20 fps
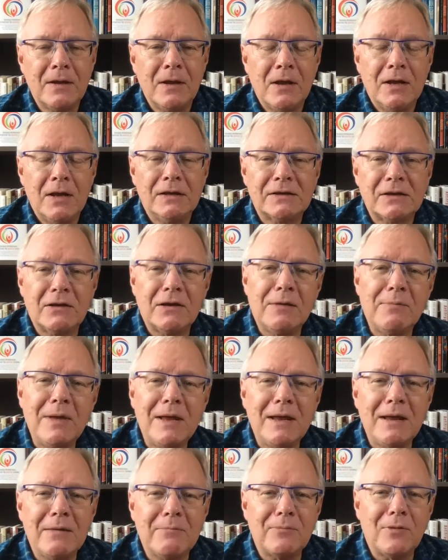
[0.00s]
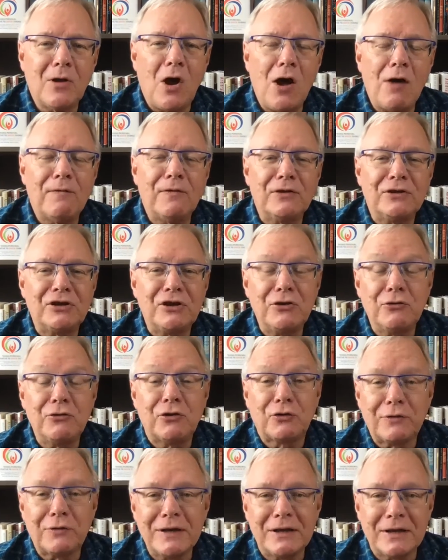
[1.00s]
So let me offer to you
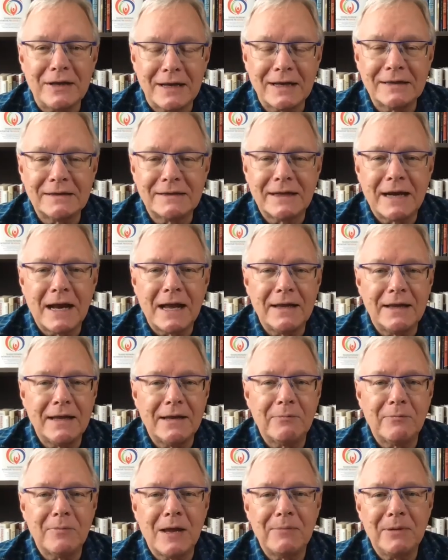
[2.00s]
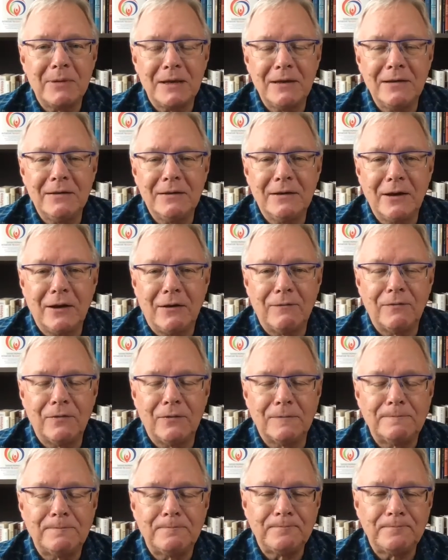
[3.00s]
three things that I think may be helpful.